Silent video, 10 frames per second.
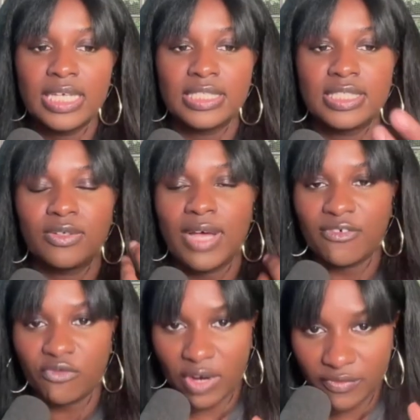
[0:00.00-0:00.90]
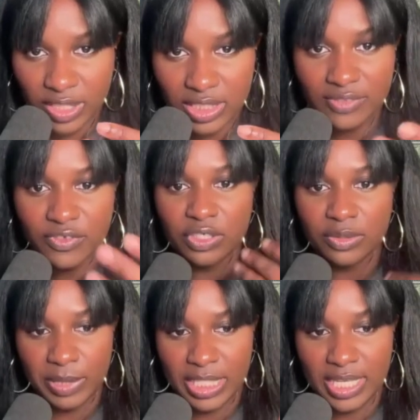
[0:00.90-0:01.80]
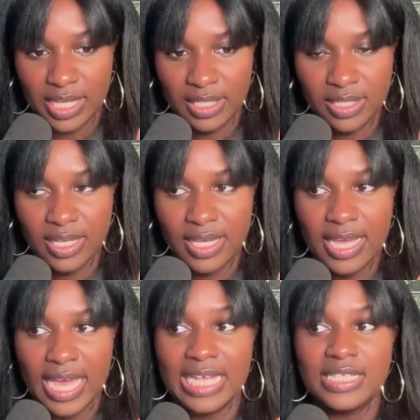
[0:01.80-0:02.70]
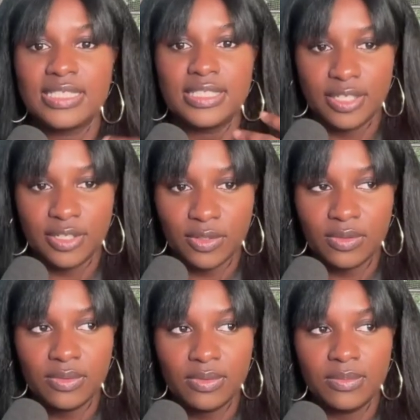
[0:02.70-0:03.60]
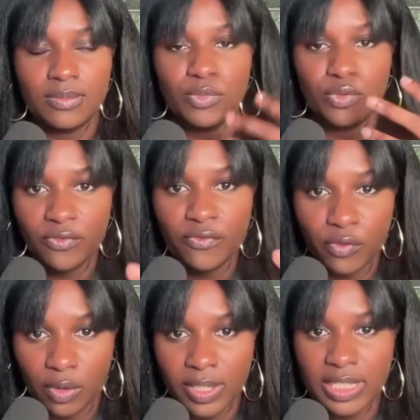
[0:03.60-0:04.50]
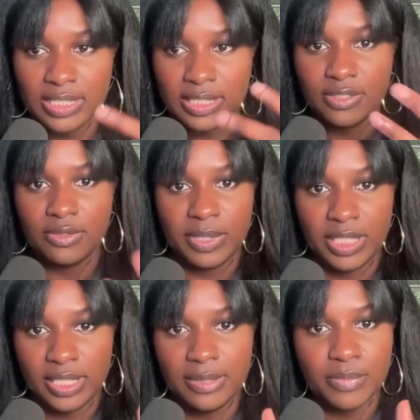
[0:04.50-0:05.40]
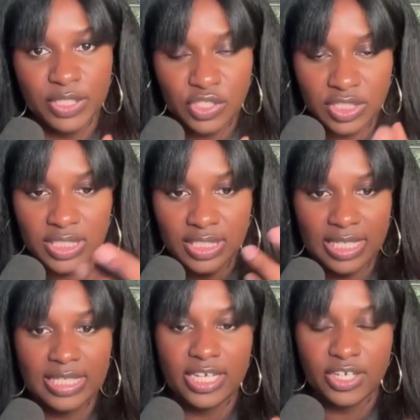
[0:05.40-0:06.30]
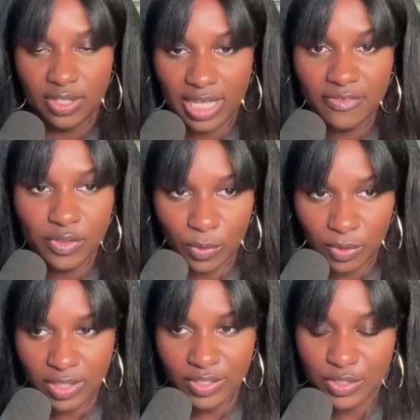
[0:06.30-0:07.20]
still have reverence for your being and still move forward and still be ambitious and get your life in order.